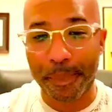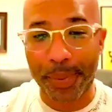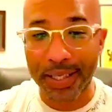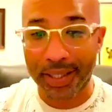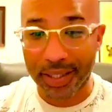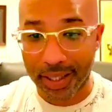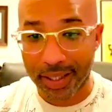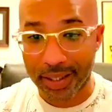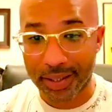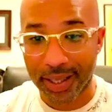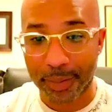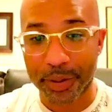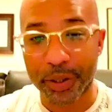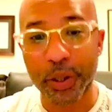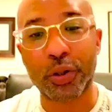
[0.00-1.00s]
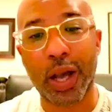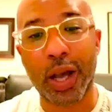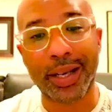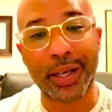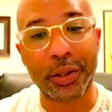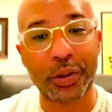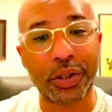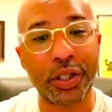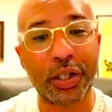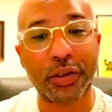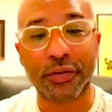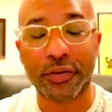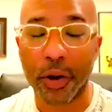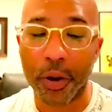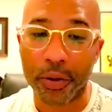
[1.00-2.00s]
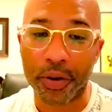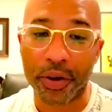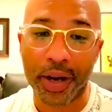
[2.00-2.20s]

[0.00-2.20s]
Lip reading: business, I'm still trying to get you to convert.